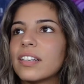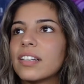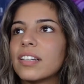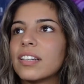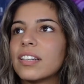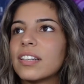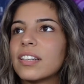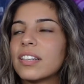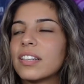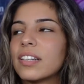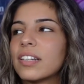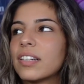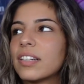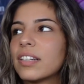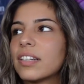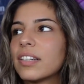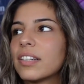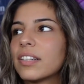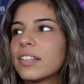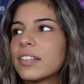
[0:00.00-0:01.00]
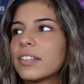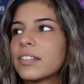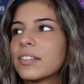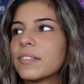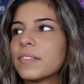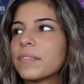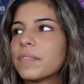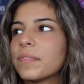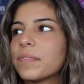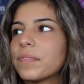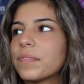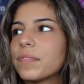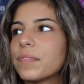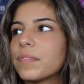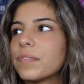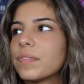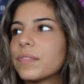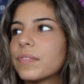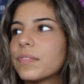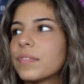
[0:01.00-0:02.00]

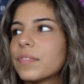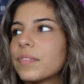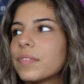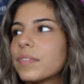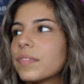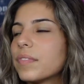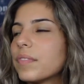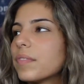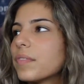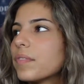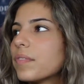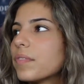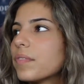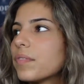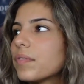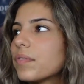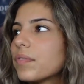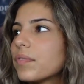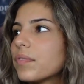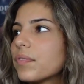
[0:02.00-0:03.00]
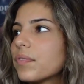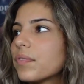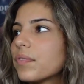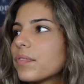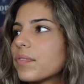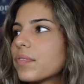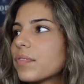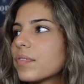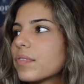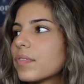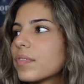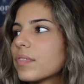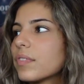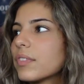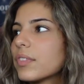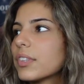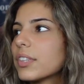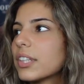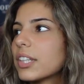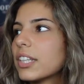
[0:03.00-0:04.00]

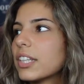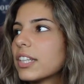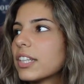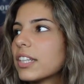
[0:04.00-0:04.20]
This person isn't speaking.